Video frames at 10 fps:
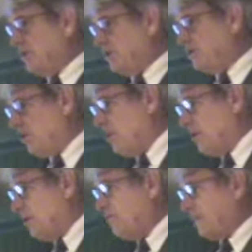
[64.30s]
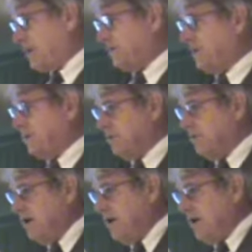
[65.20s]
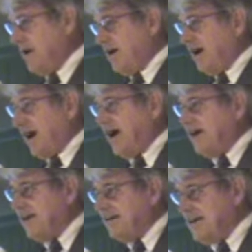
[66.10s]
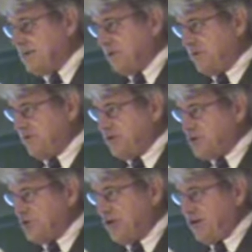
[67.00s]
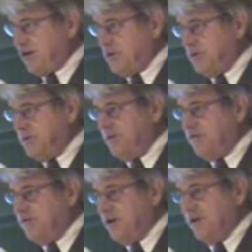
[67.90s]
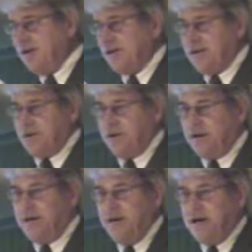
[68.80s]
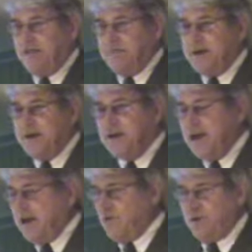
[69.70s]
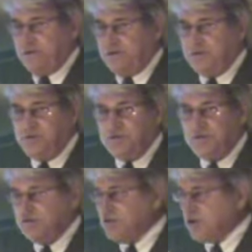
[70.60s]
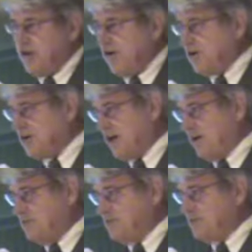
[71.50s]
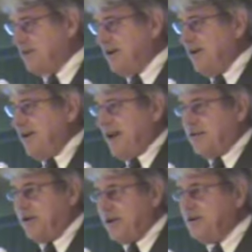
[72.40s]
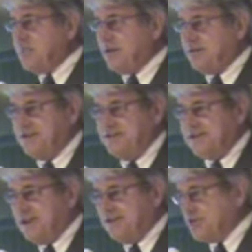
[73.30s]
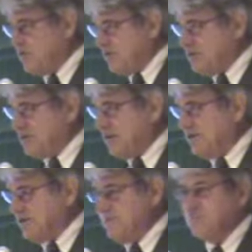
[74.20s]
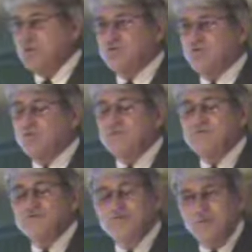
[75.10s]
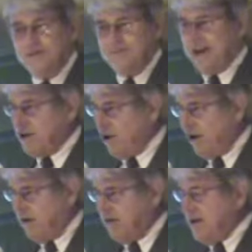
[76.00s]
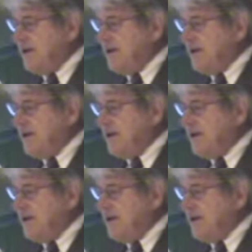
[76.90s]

token, you don't want to offend people. I, coming up here to Chicago, would be very leery of making any reference to the Chicago Cubs and their inability to get to the World Series. Just wouldn't do it at all.